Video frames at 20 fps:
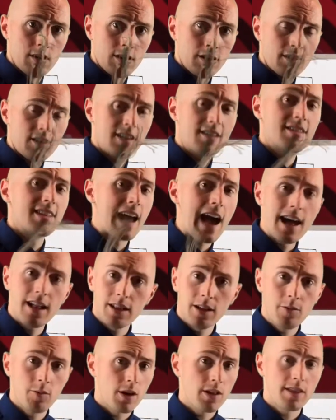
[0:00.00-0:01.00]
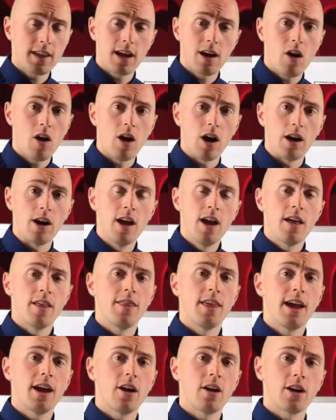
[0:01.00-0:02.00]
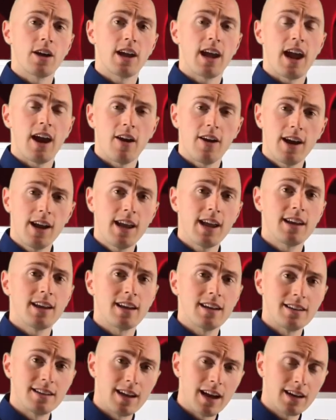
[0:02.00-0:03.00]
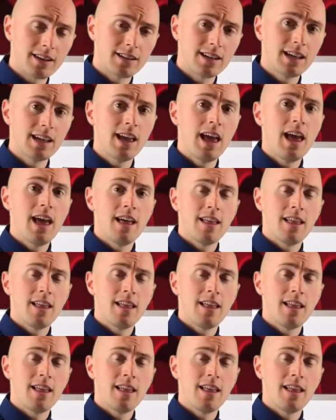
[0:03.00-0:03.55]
It's exactly what they are. They are carrying and conducting